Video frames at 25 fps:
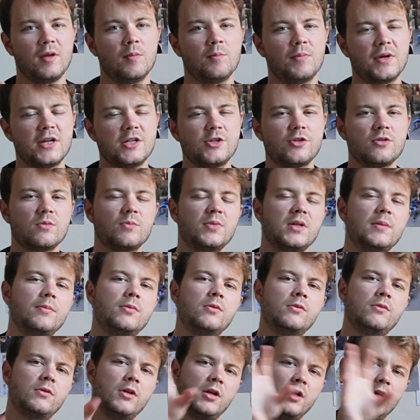and patient
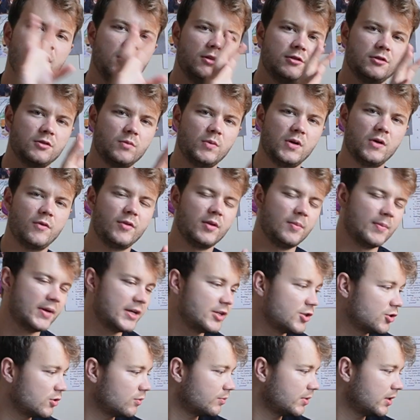people to wealthy
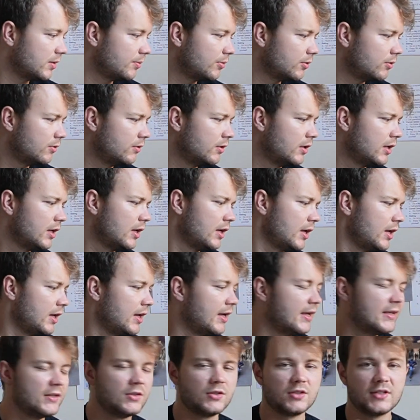patient people.
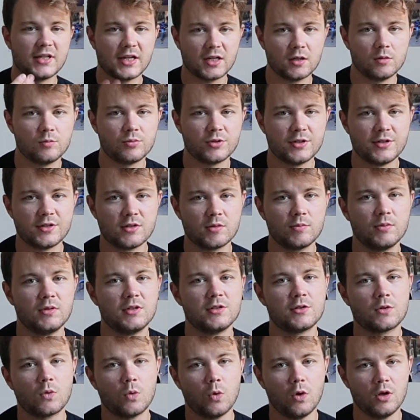His second principle
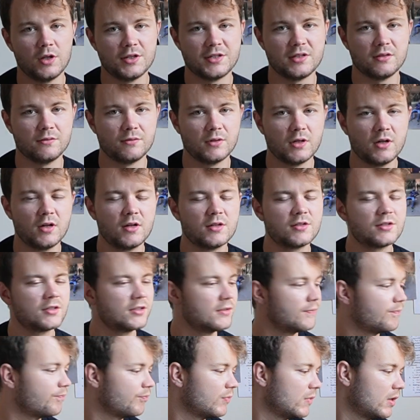is quality first.
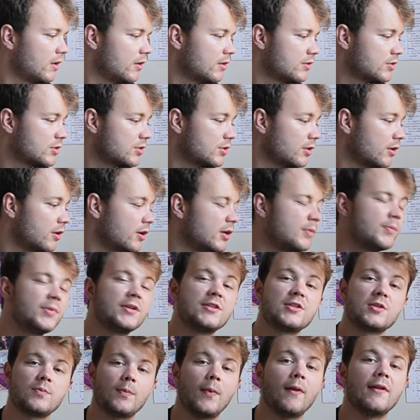His third
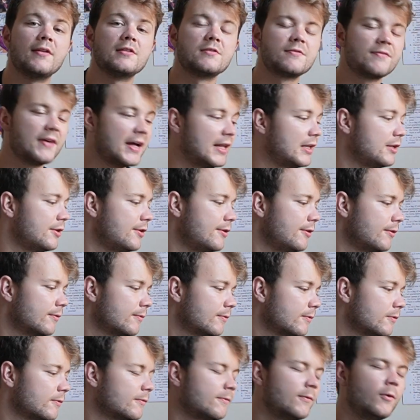principle is value.
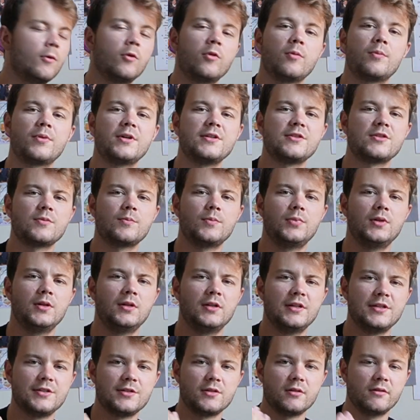Fourth principle
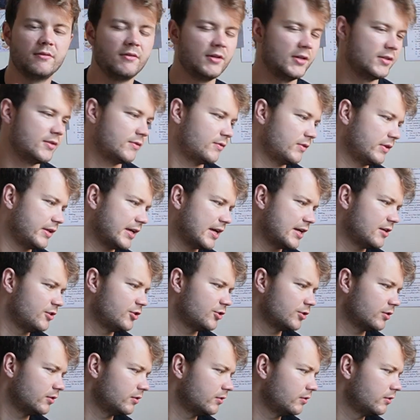is
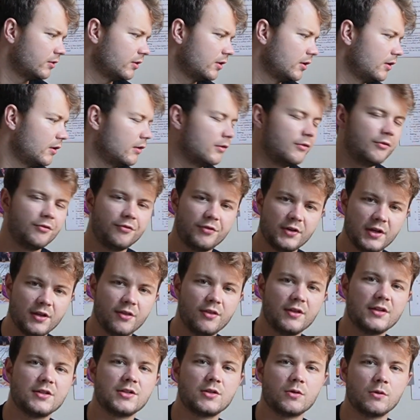diversification.
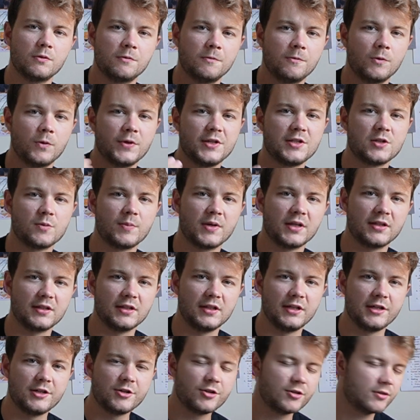Fifth is to avoid
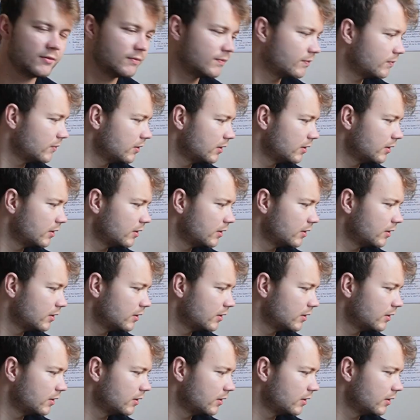speculation.